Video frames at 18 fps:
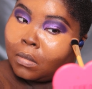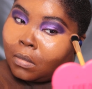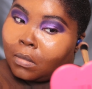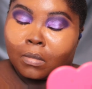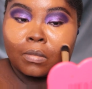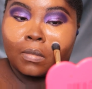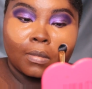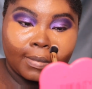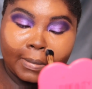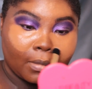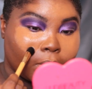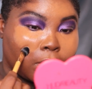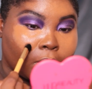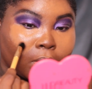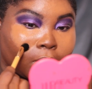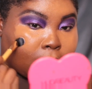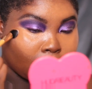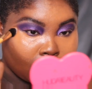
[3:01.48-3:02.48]
and
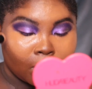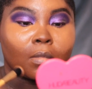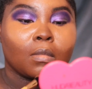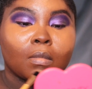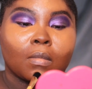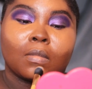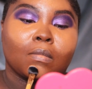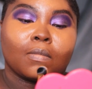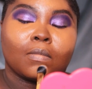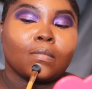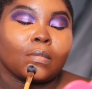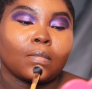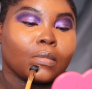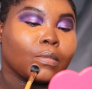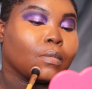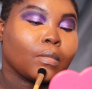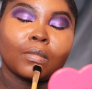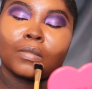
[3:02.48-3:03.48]
Beetlejuice,
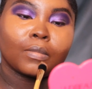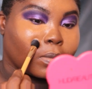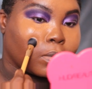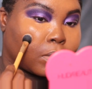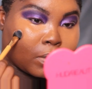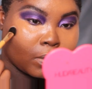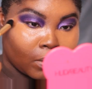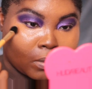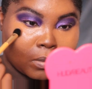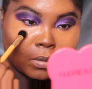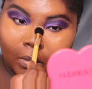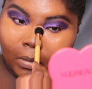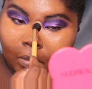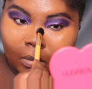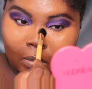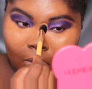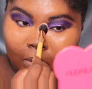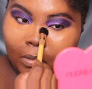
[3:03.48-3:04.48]
they
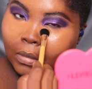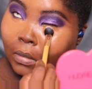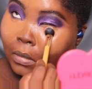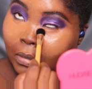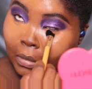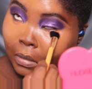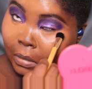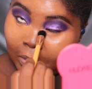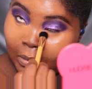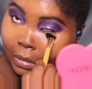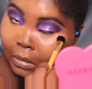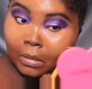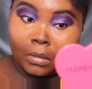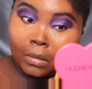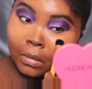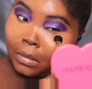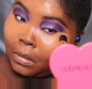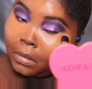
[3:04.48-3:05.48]
have the same color
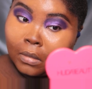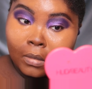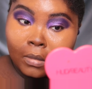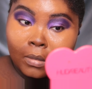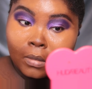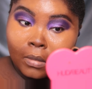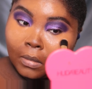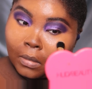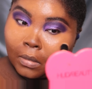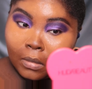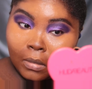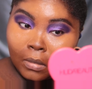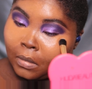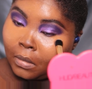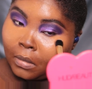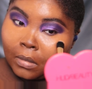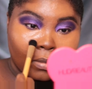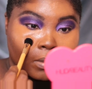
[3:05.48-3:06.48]
story. Like in
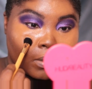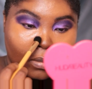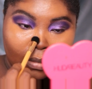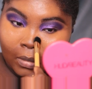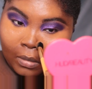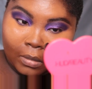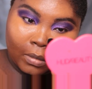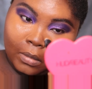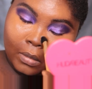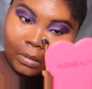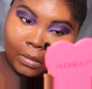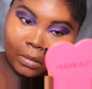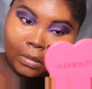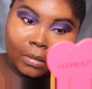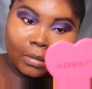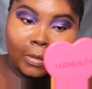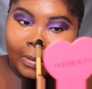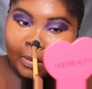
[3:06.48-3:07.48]
color theories,
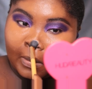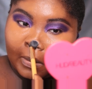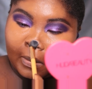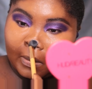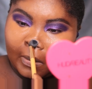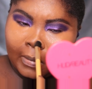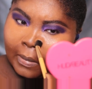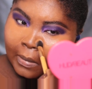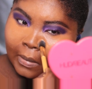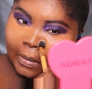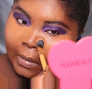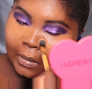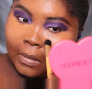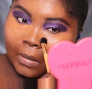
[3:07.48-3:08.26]
green, purple,